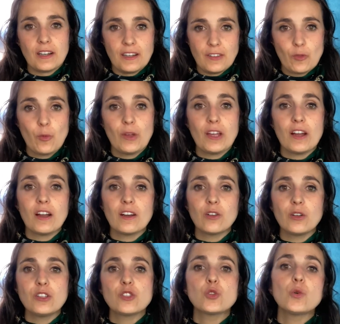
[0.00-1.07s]
We are going
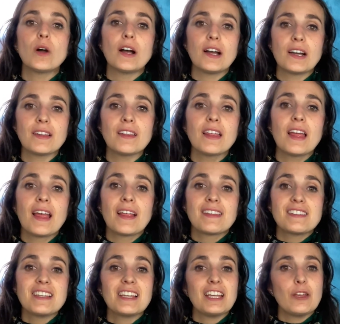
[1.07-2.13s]
to add
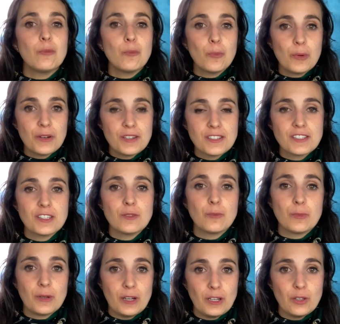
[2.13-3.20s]
the inverted
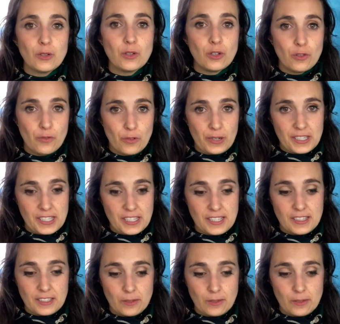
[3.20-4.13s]
value of resistance.